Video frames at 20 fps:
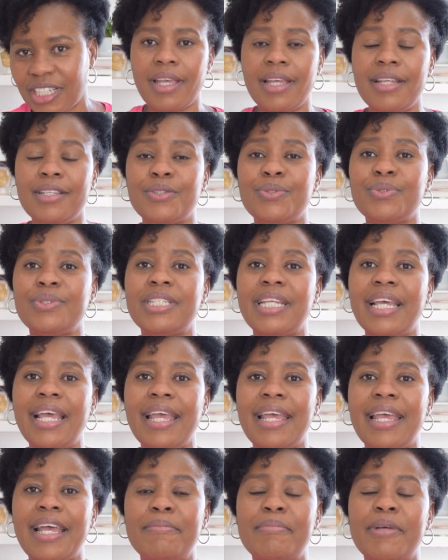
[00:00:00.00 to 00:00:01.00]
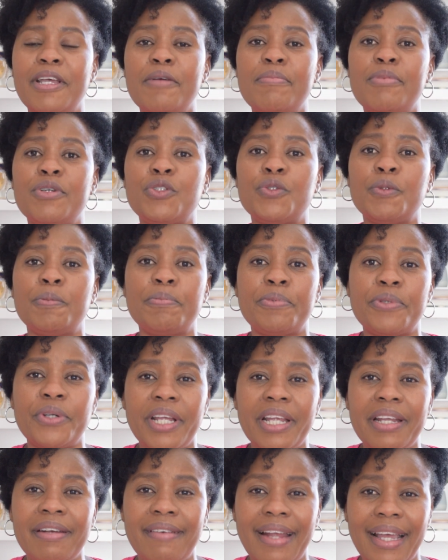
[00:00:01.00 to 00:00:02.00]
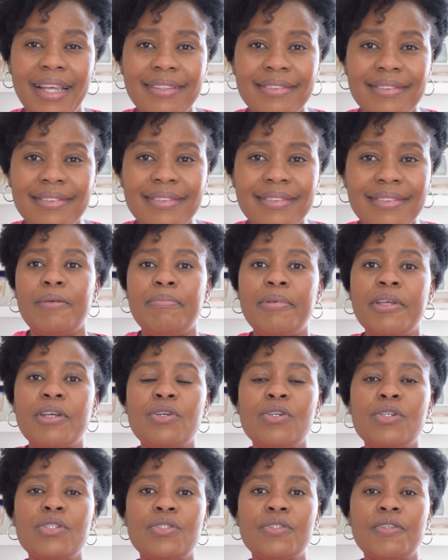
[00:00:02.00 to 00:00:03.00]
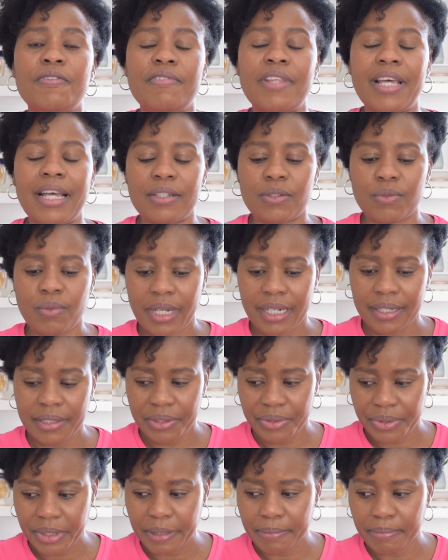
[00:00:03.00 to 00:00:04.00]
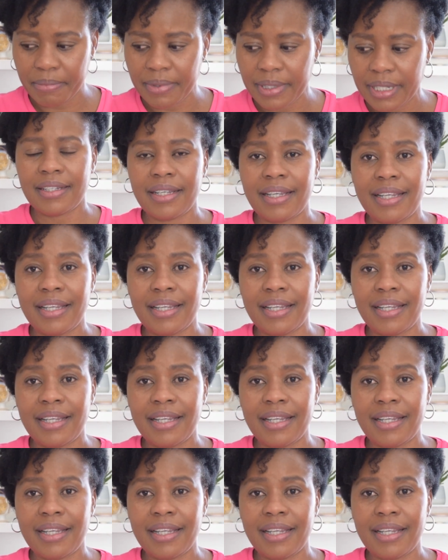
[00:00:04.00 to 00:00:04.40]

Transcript: And today, I'm able to pray right because of that one dream.